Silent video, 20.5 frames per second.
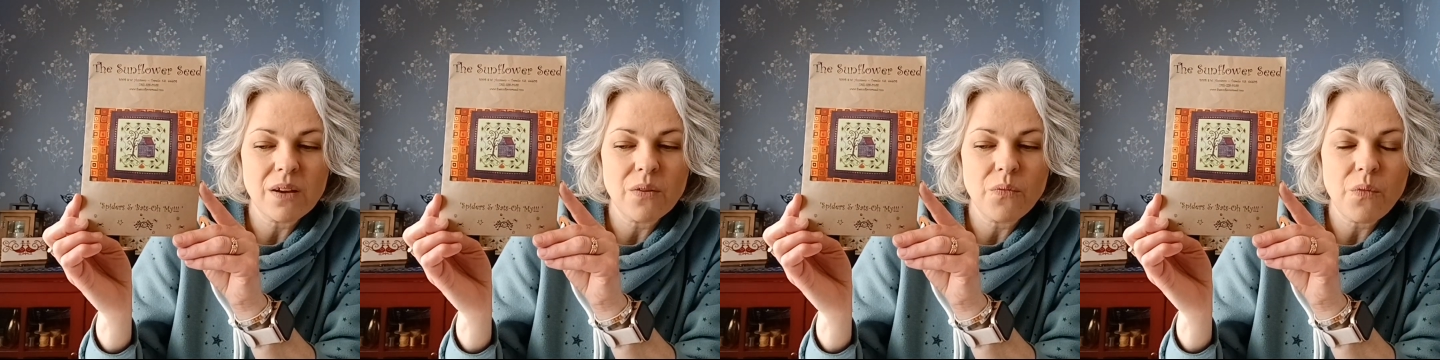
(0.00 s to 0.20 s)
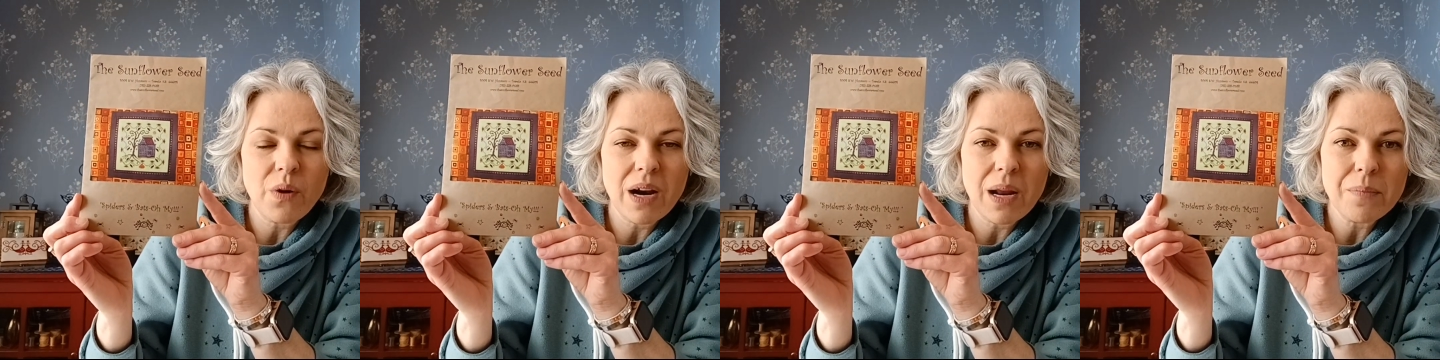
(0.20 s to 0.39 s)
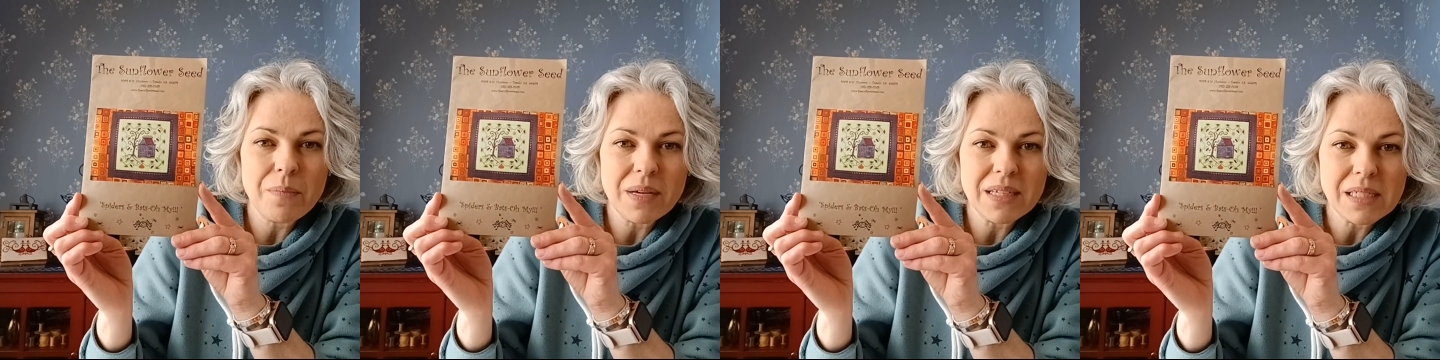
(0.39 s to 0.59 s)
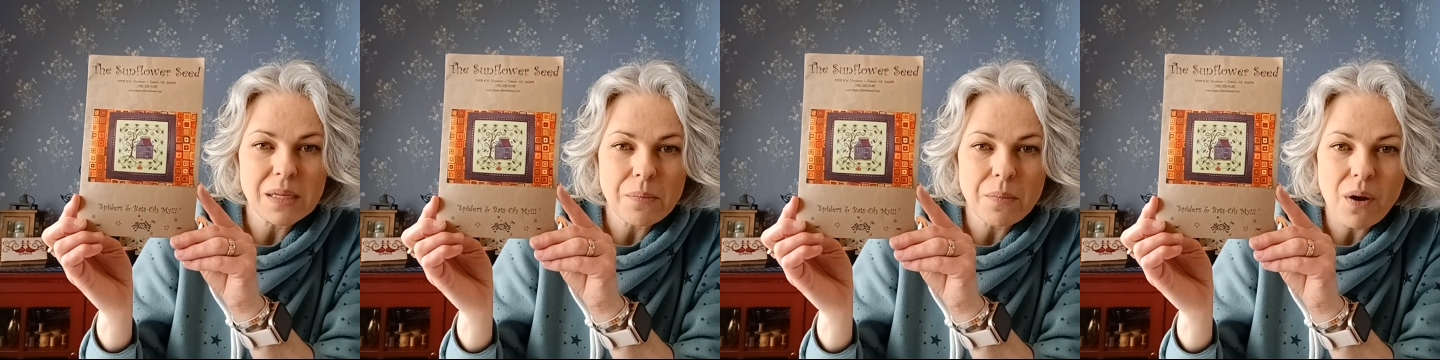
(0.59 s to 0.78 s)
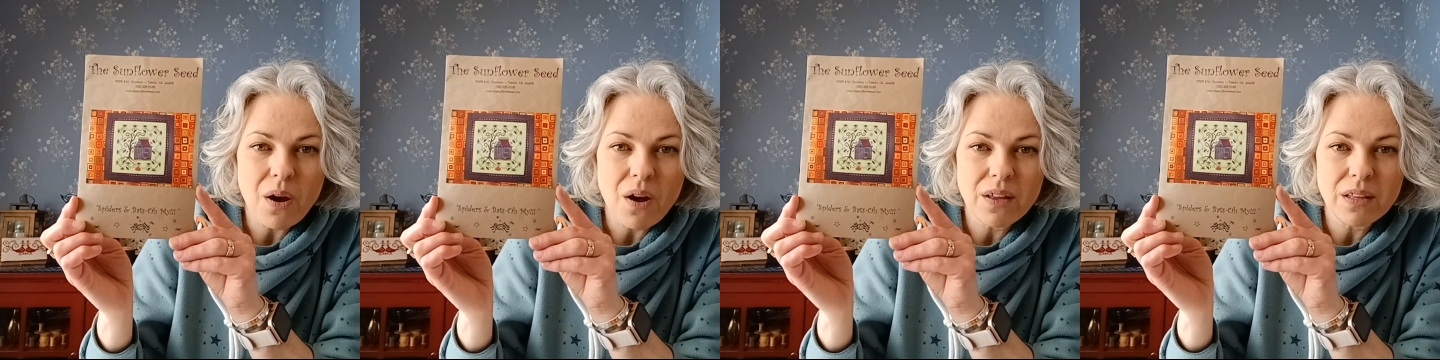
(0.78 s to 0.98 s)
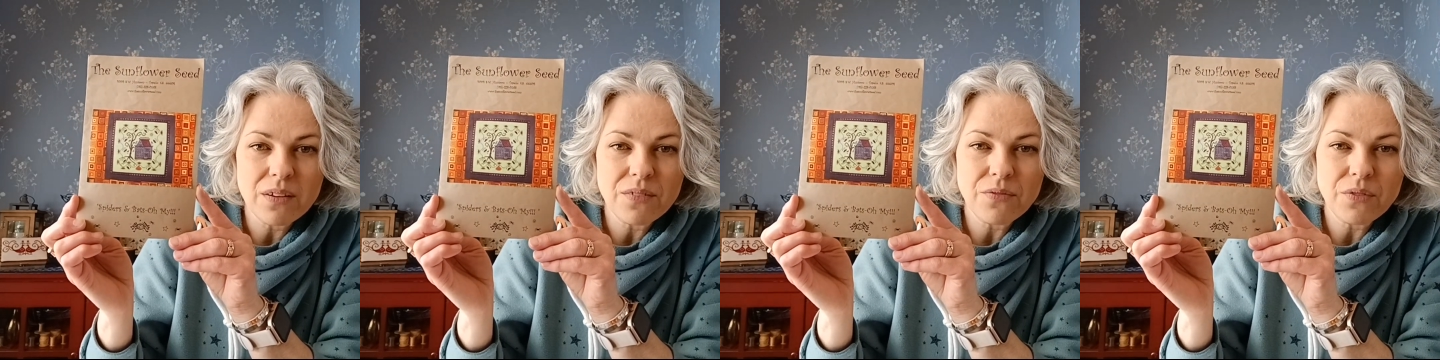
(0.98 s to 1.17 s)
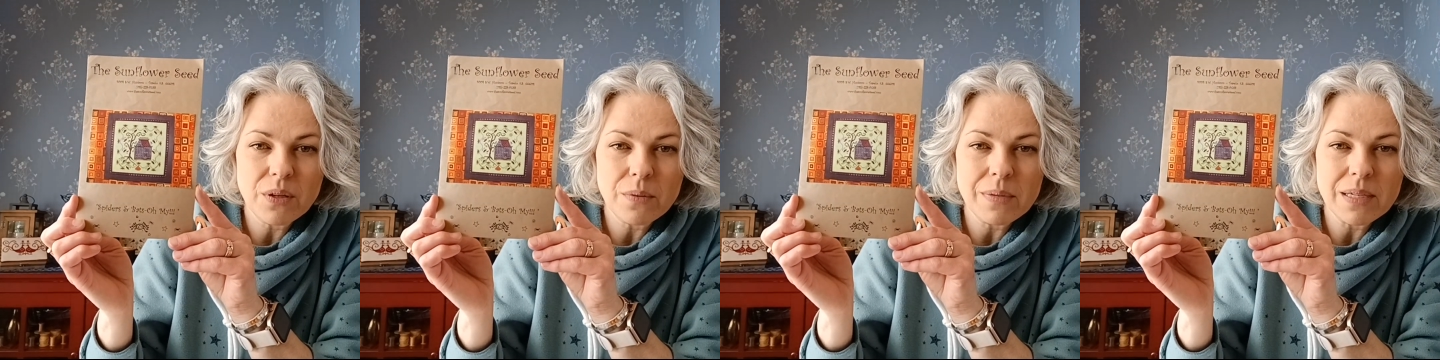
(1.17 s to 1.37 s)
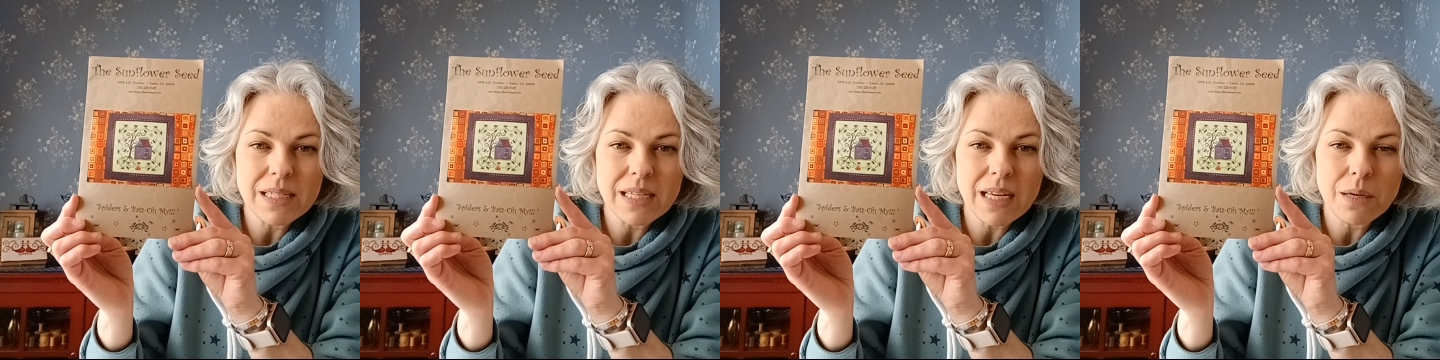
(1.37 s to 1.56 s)
one I picked up on the
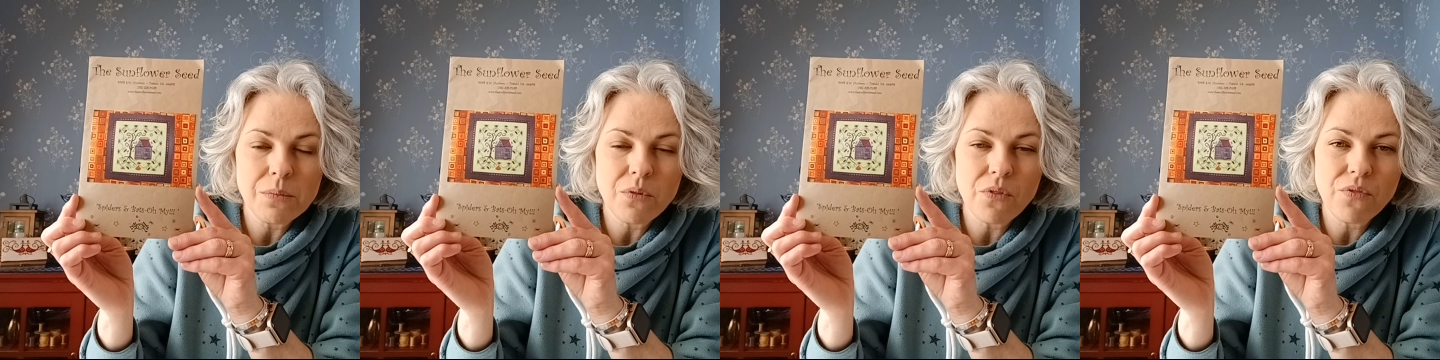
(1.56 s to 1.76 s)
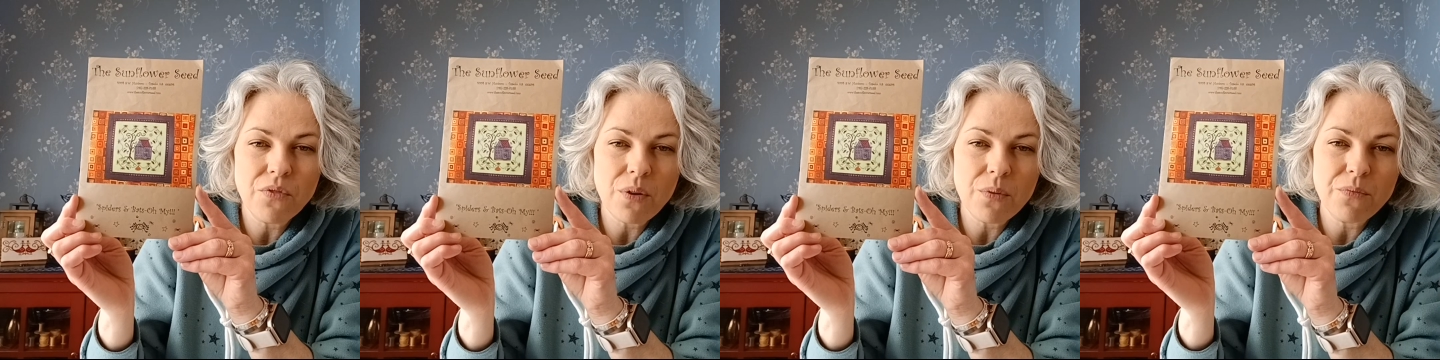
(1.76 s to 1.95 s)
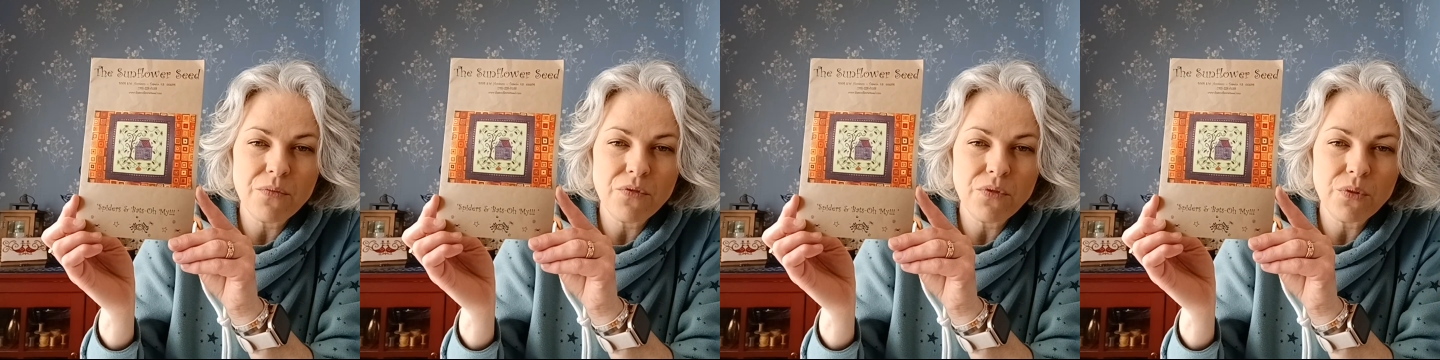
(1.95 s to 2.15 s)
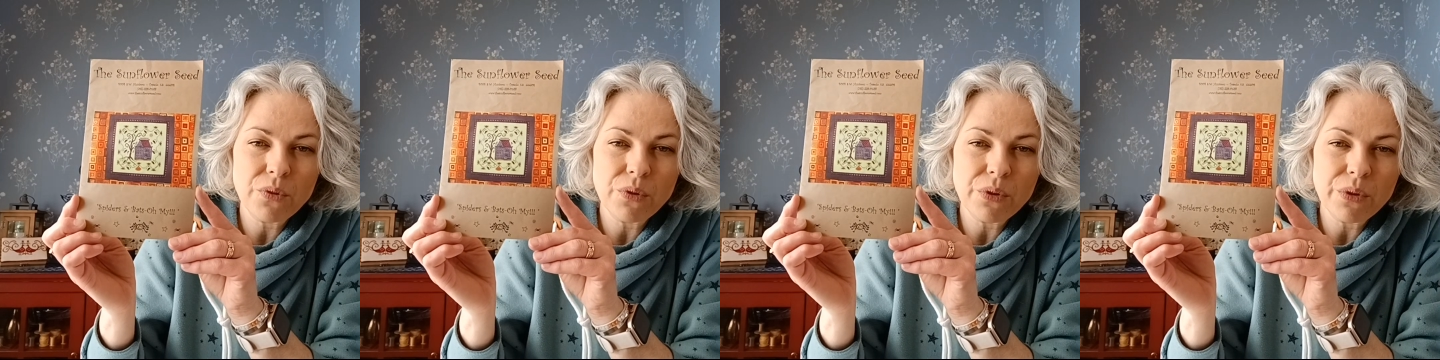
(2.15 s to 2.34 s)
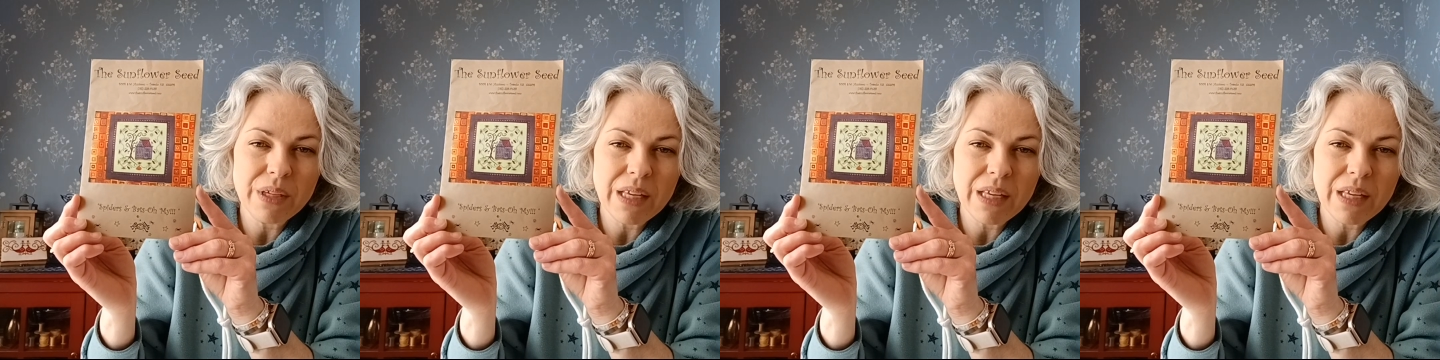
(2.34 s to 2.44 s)
freebie table from Frugal